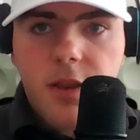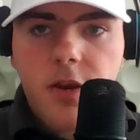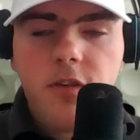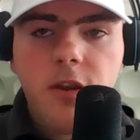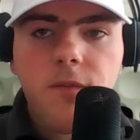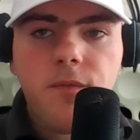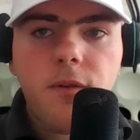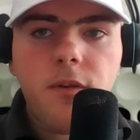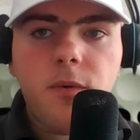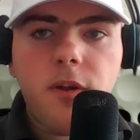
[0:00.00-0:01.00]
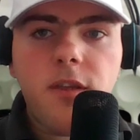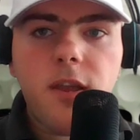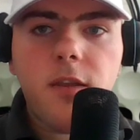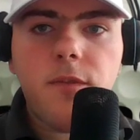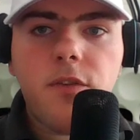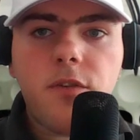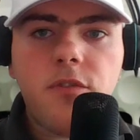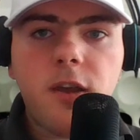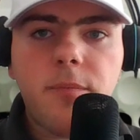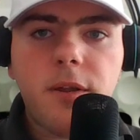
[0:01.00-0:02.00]
she was the individual
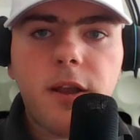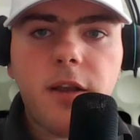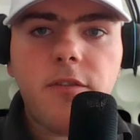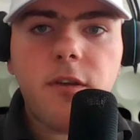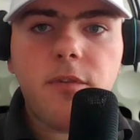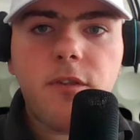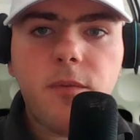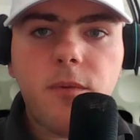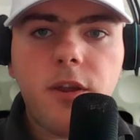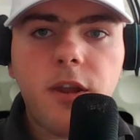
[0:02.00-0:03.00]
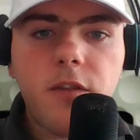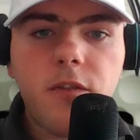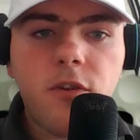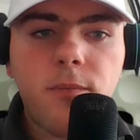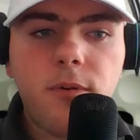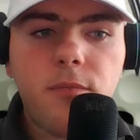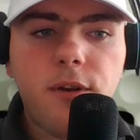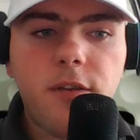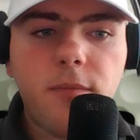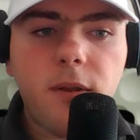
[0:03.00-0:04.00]
champion last year, but she really didn't super
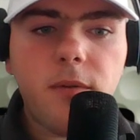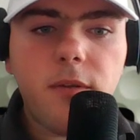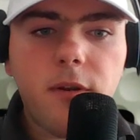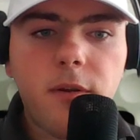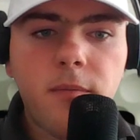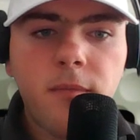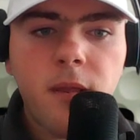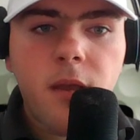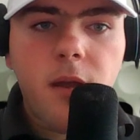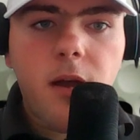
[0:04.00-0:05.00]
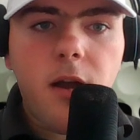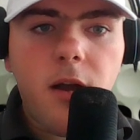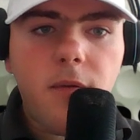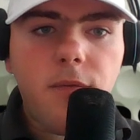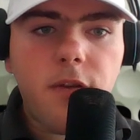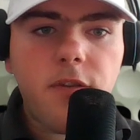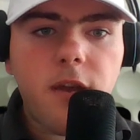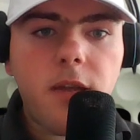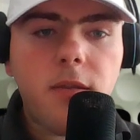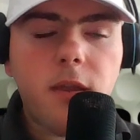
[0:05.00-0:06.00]
impress me with her finish
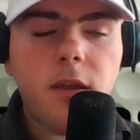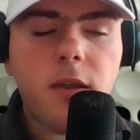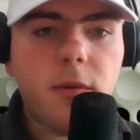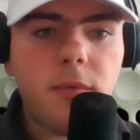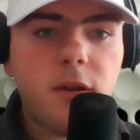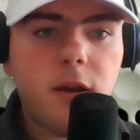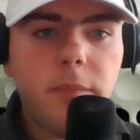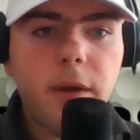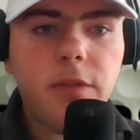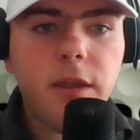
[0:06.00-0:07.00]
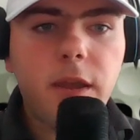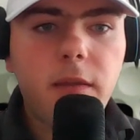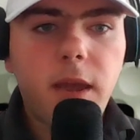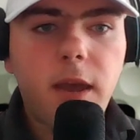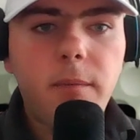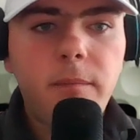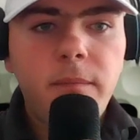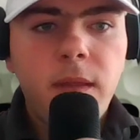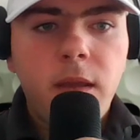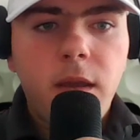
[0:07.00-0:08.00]
at the Carmel Cup. I think that
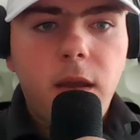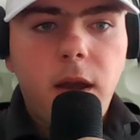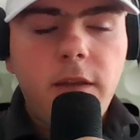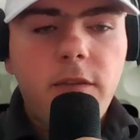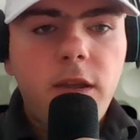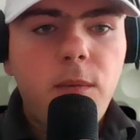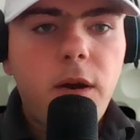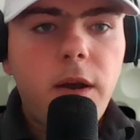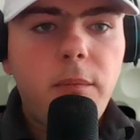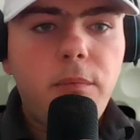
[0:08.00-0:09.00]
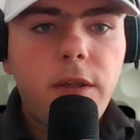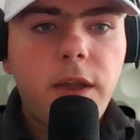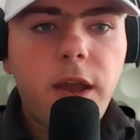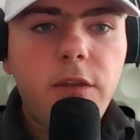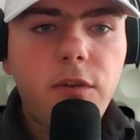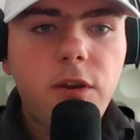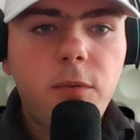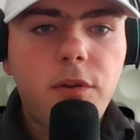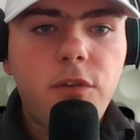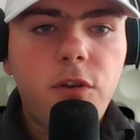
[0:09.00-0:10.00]
I can see why Brantley has her at
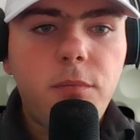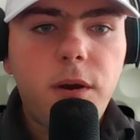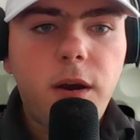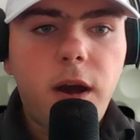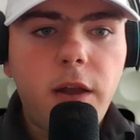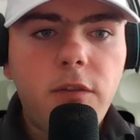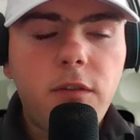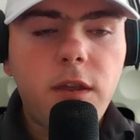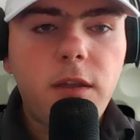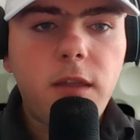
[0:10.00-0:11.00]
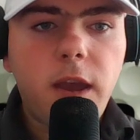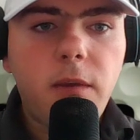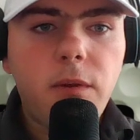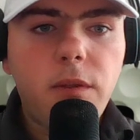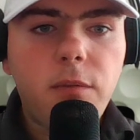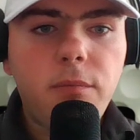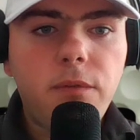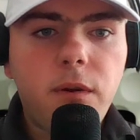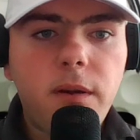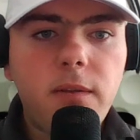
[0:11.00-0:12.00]
number 2, but I just think that with her
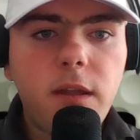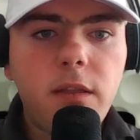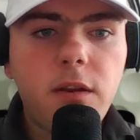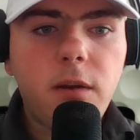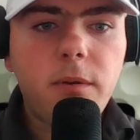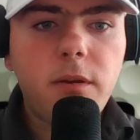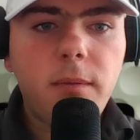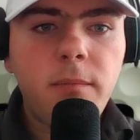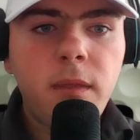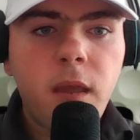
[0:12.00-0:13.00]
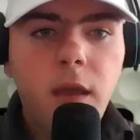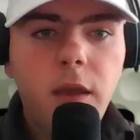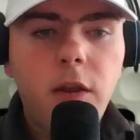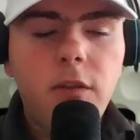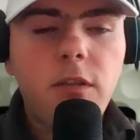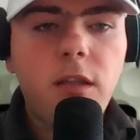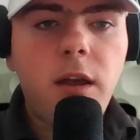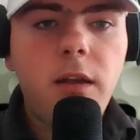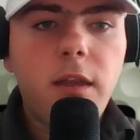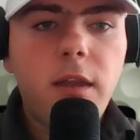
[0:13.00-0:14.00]
performance at the Carmel Cup, it's a
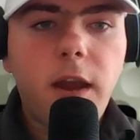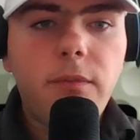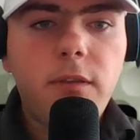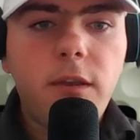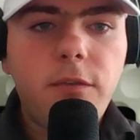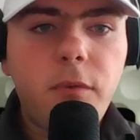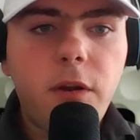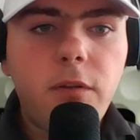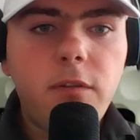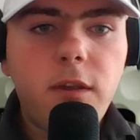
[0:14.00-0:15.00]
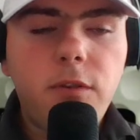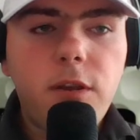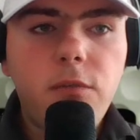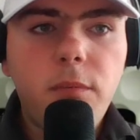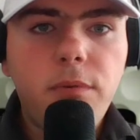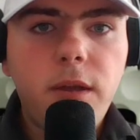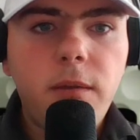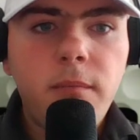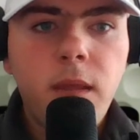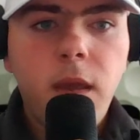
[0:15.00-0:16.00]
lot that I have to see from her and see if she can
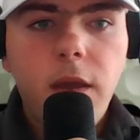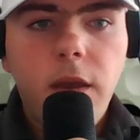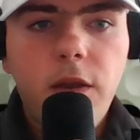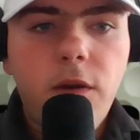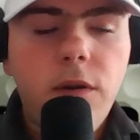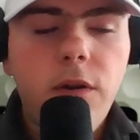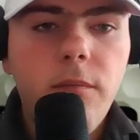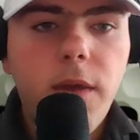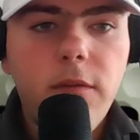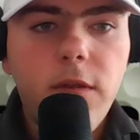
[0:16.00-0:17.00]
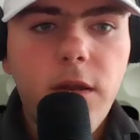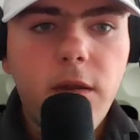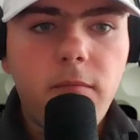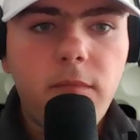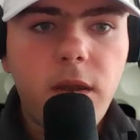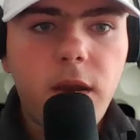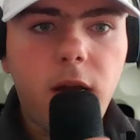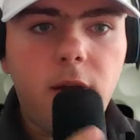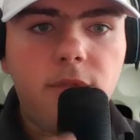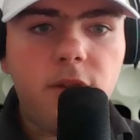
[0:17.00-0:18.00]
repeat, her amazing
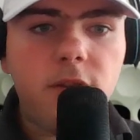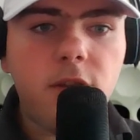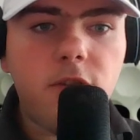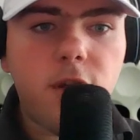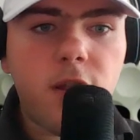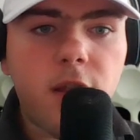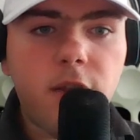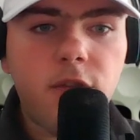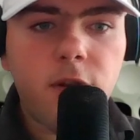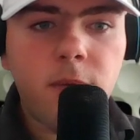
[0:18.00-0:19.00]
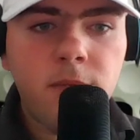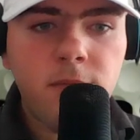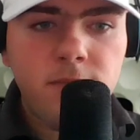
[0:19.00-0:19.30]
season that she had last year.